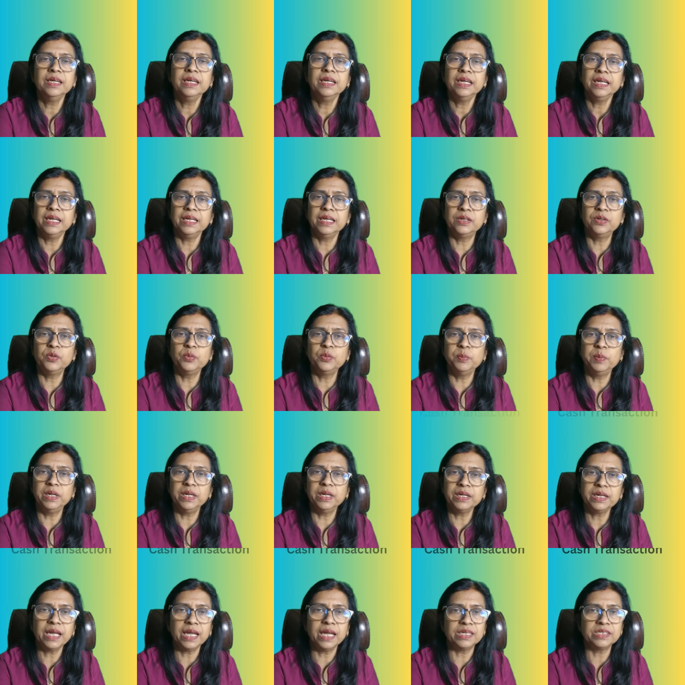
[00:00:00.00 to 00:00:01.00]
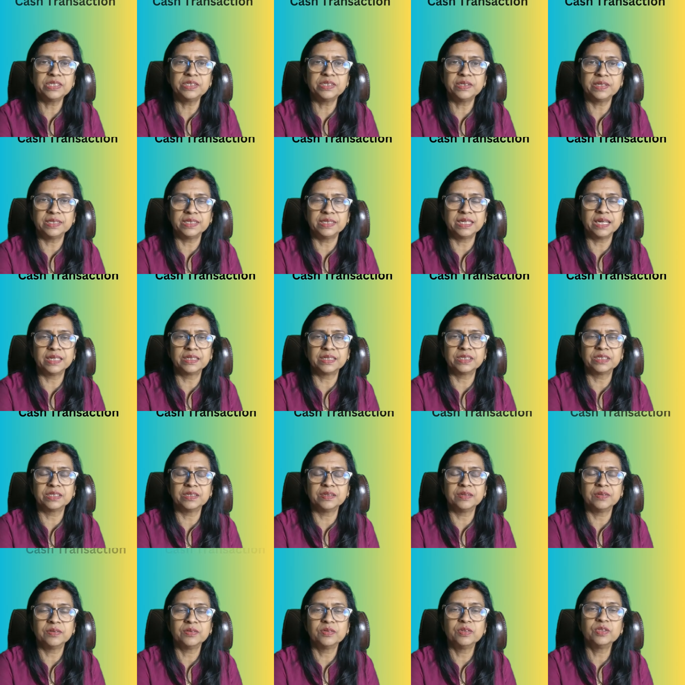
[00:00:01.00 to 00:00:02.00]
it to be a cash
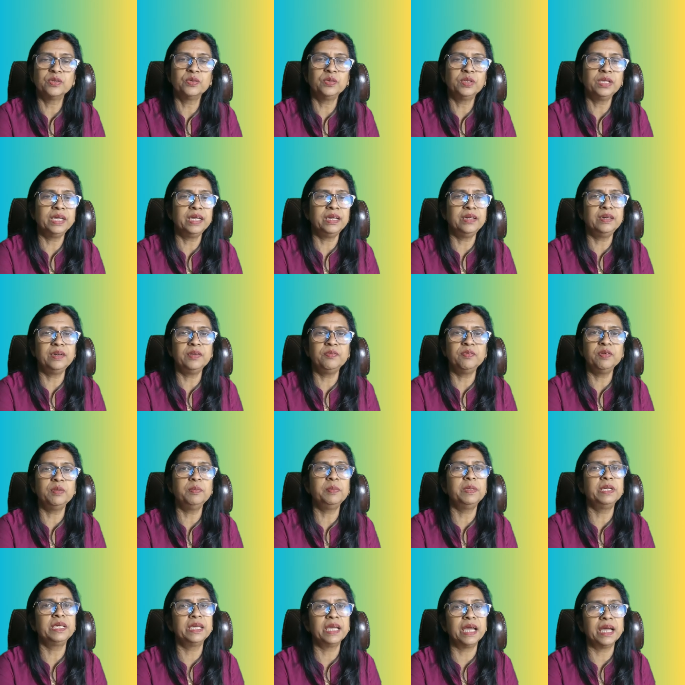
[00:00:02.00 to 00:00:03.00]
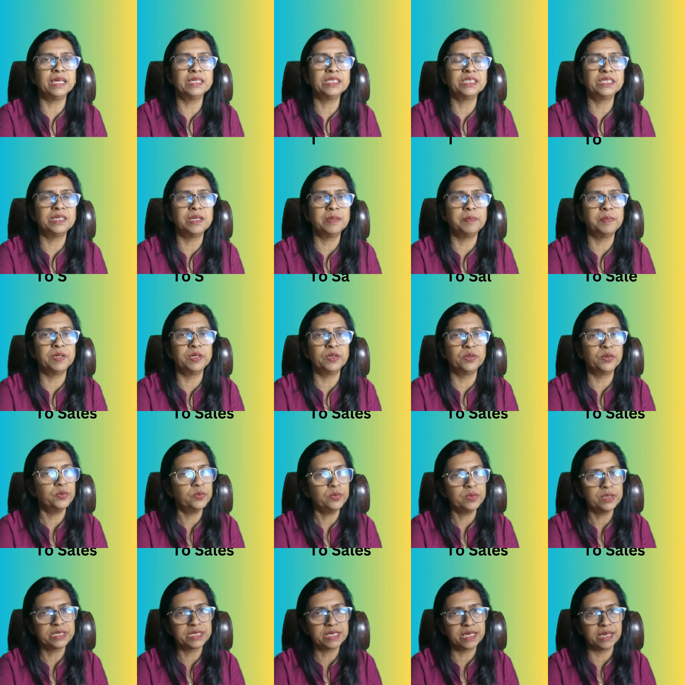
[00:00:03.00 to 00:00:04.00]
transaction. So the entry will be cash debit
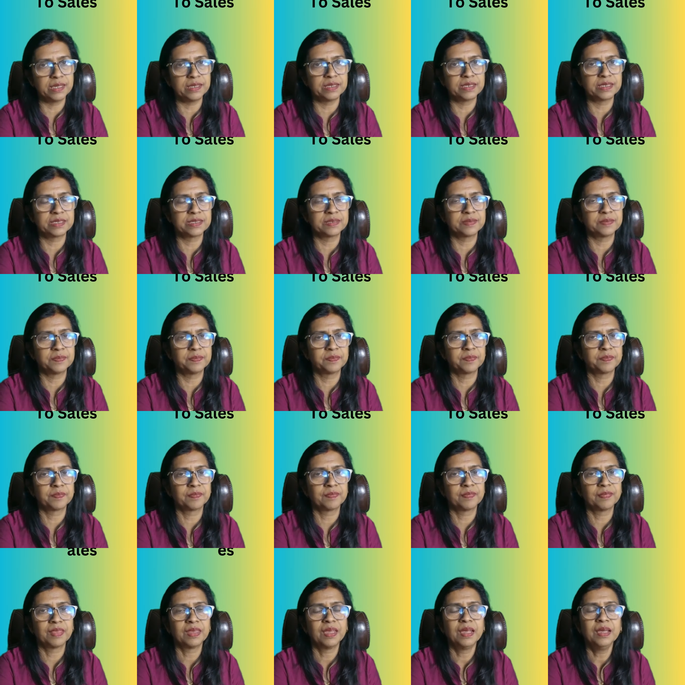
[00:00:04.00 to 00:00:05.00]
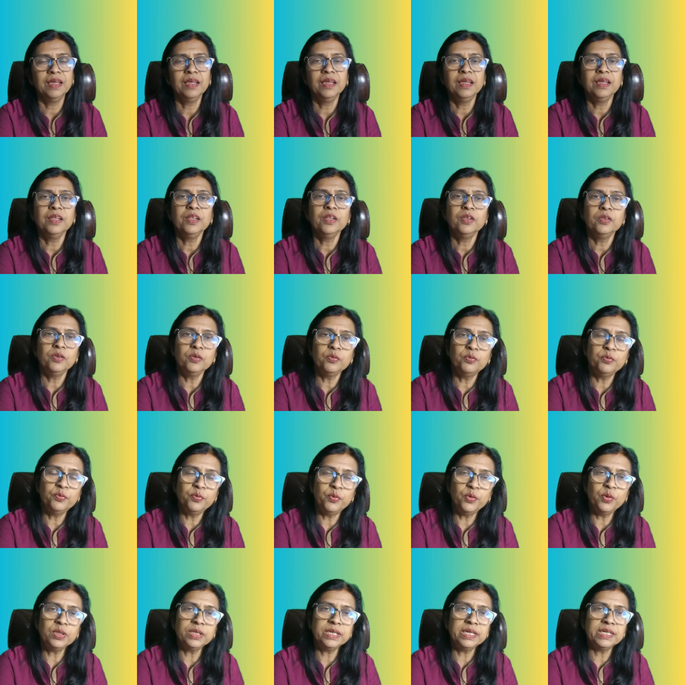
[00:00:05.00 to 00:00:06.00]
to sales. The
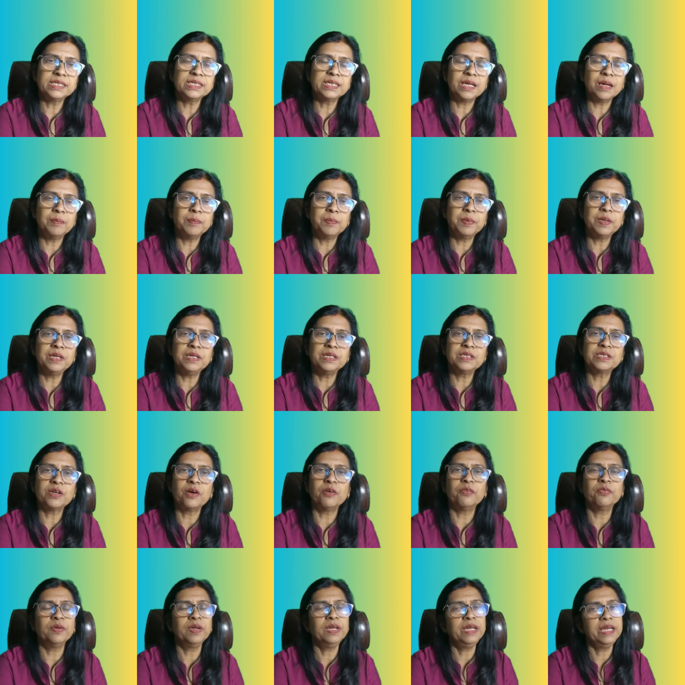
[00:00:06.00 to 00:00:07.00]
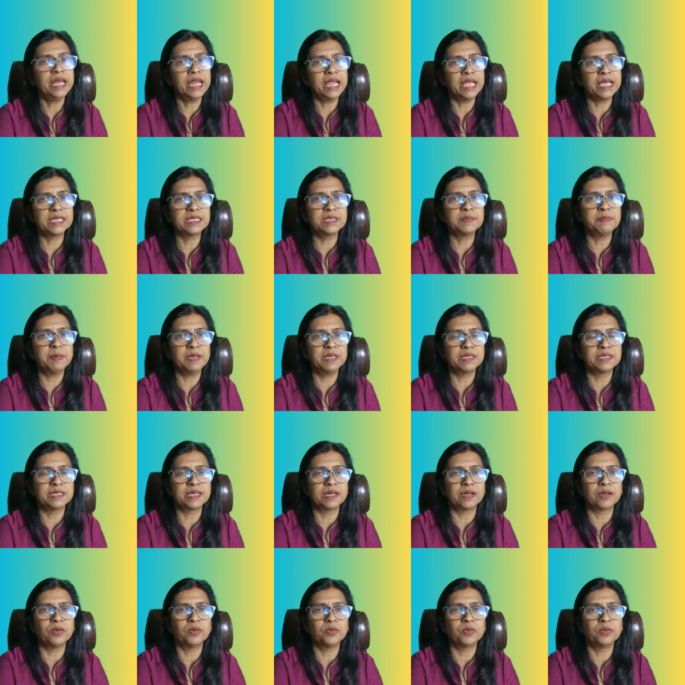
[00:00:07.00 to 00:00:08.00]
fourth example is of an expense
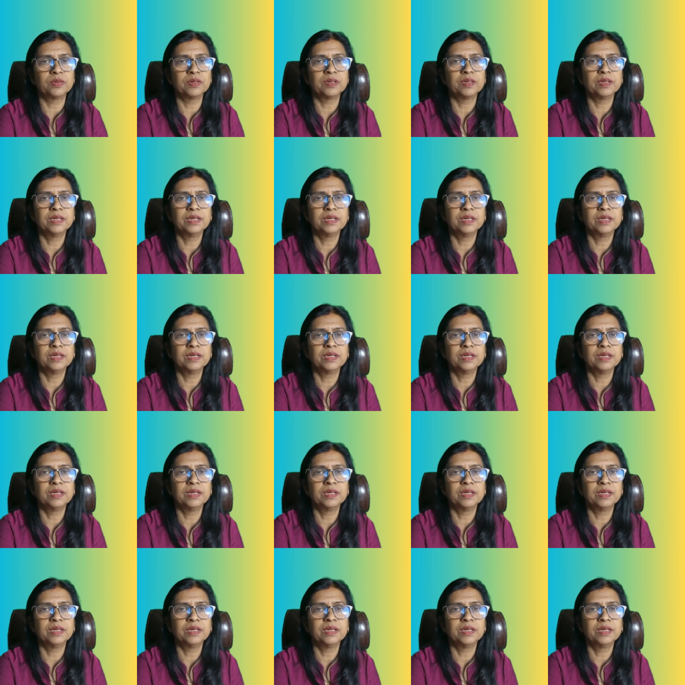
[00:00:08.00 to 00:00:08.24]
account.